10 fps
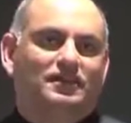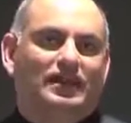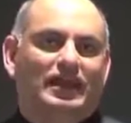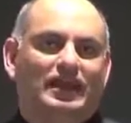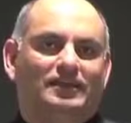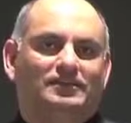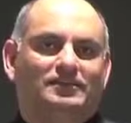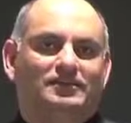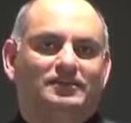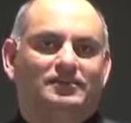
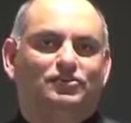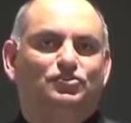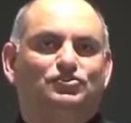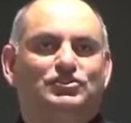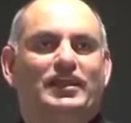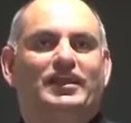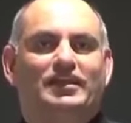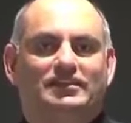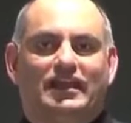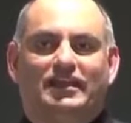and you
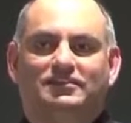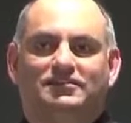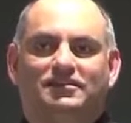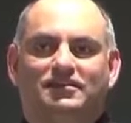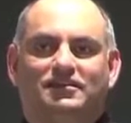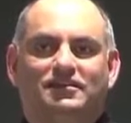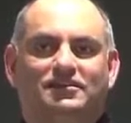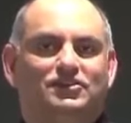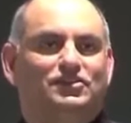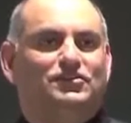say that
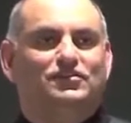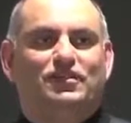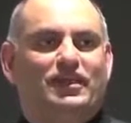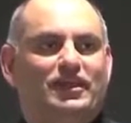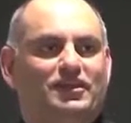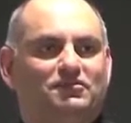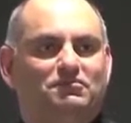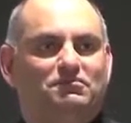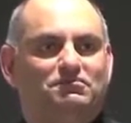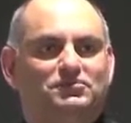this is a
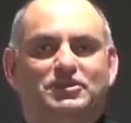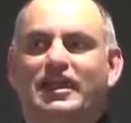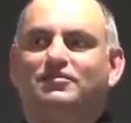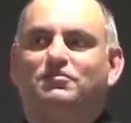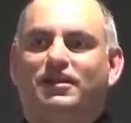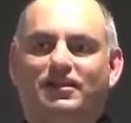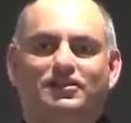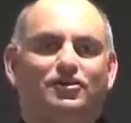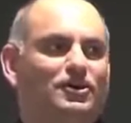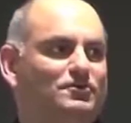$10
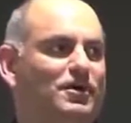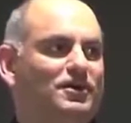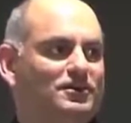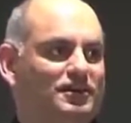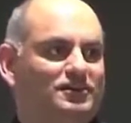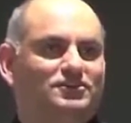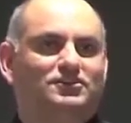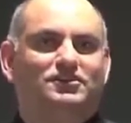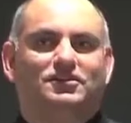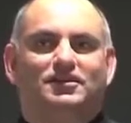billion market,
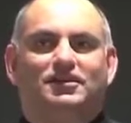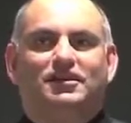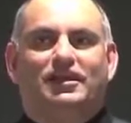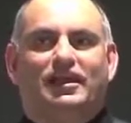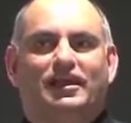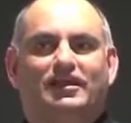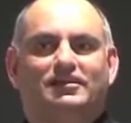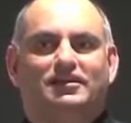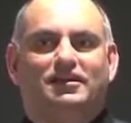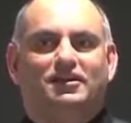and